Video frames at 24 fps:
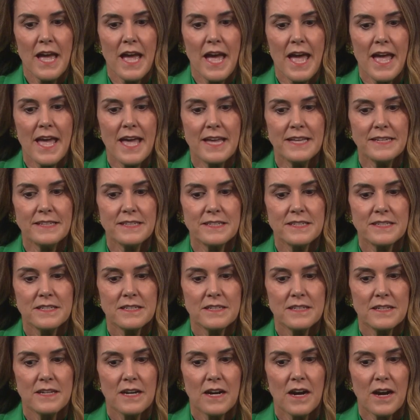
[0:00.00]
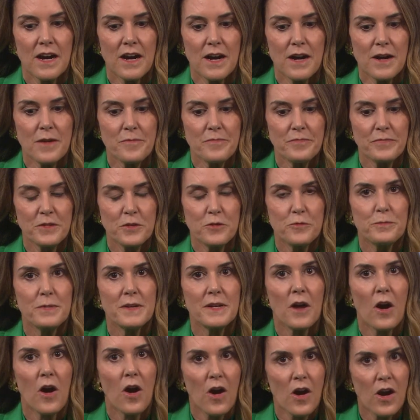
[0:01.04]
and you've
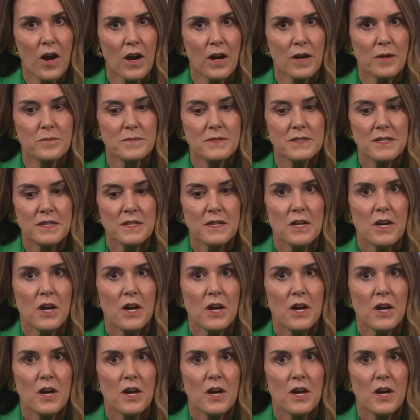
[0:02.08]
been harmed,